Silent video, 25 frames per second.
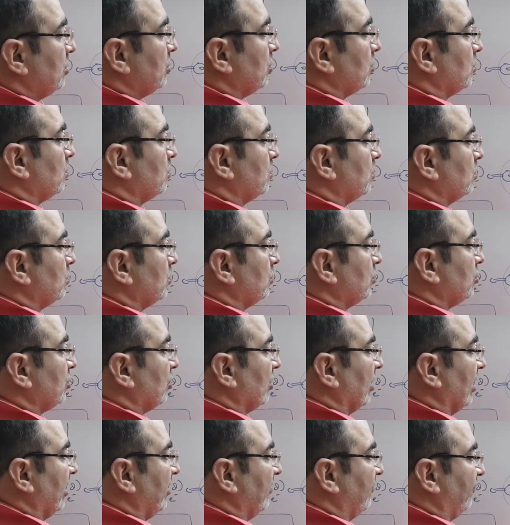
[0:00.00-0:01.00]
2,
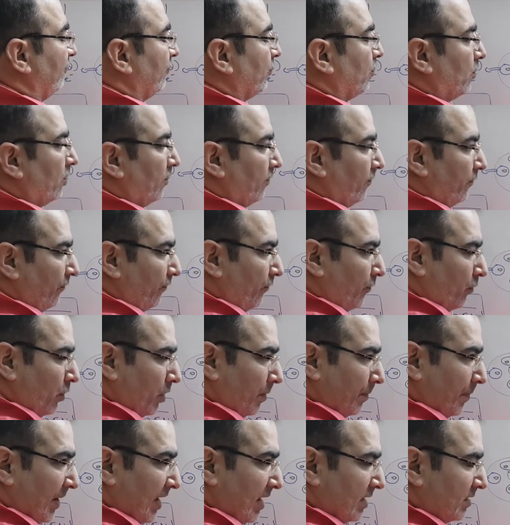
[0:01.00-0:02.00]
3, 4.
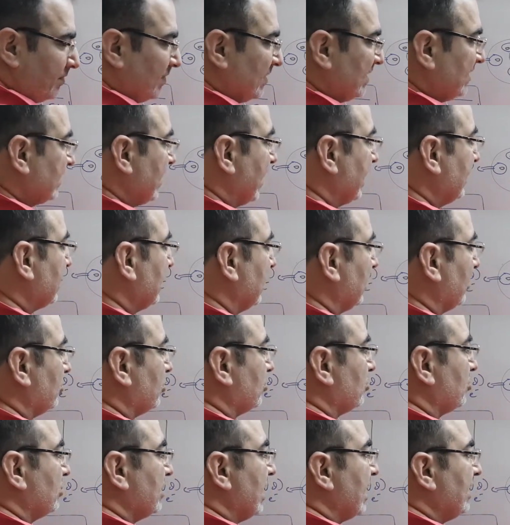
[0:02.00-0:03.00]
4 pairs means 8
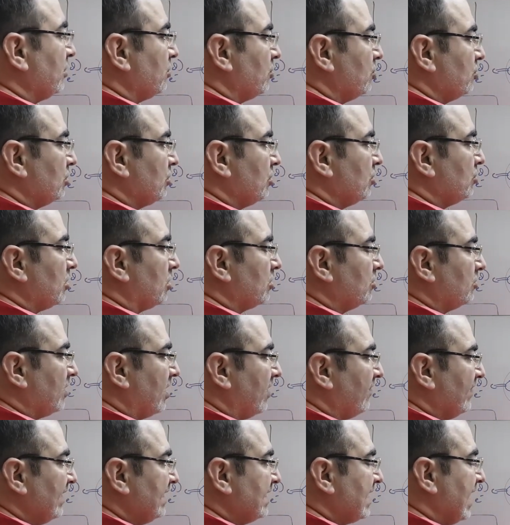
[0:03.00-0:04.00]
electrons. Nitrogen is also
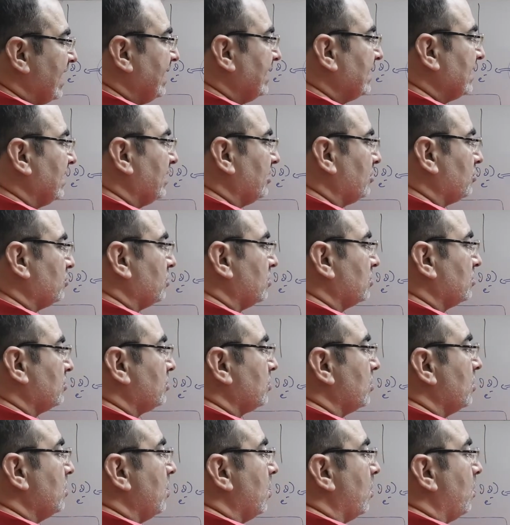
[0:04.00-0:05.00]
having the 8 electrons.
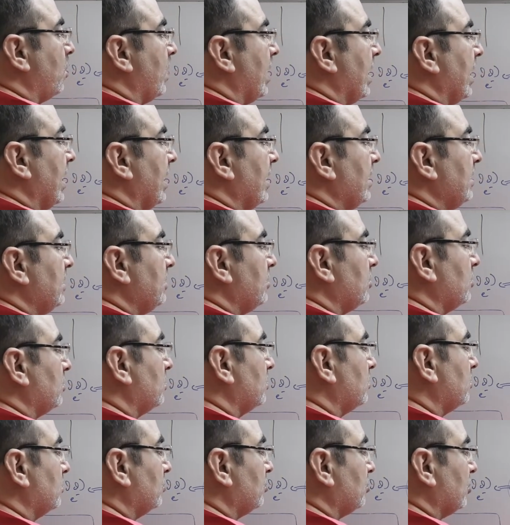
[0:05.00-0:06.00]
1,
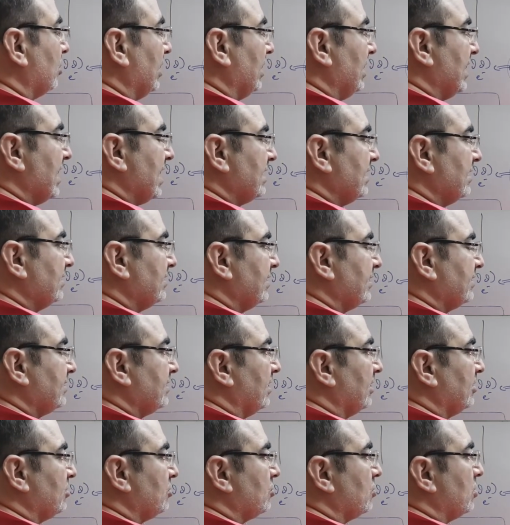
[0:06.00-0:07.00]
2, 3, yani 6
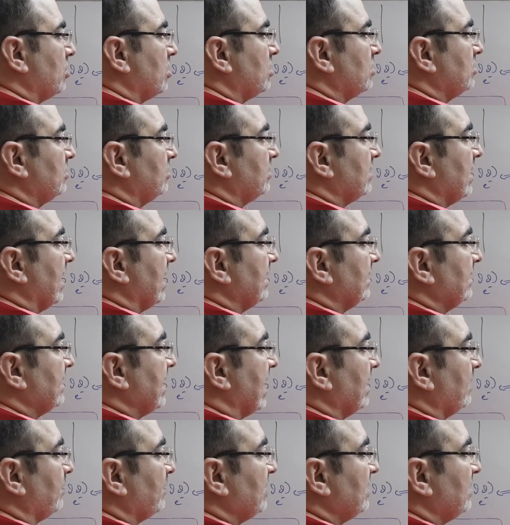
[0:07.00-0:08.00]
electrons, and
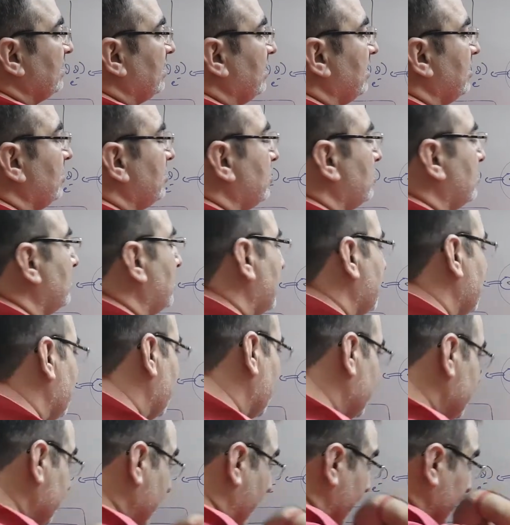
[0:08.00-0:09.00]
that means these two
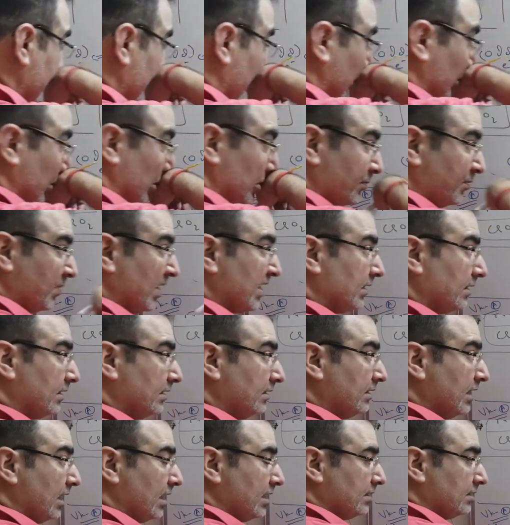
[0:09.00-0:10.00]
again 8 electrons.
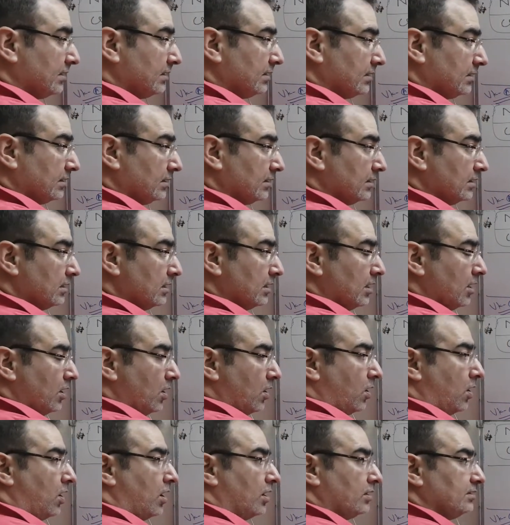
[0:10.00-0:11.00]
But this
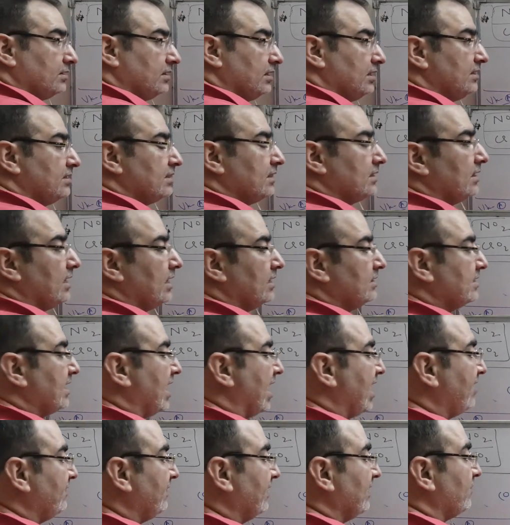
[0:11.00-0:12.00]
oxygen is
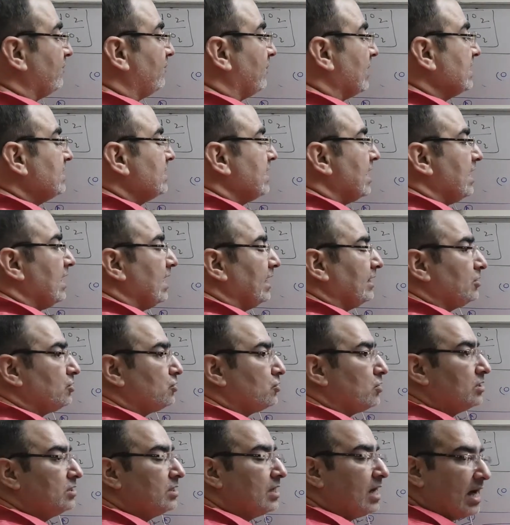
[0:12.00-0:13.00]
having 1
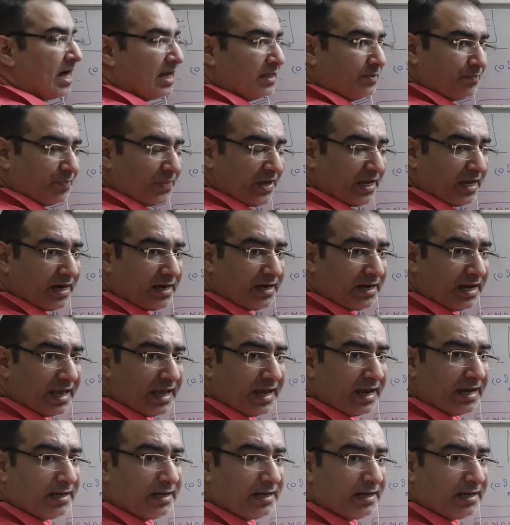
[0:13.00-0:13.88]
electron unpaired and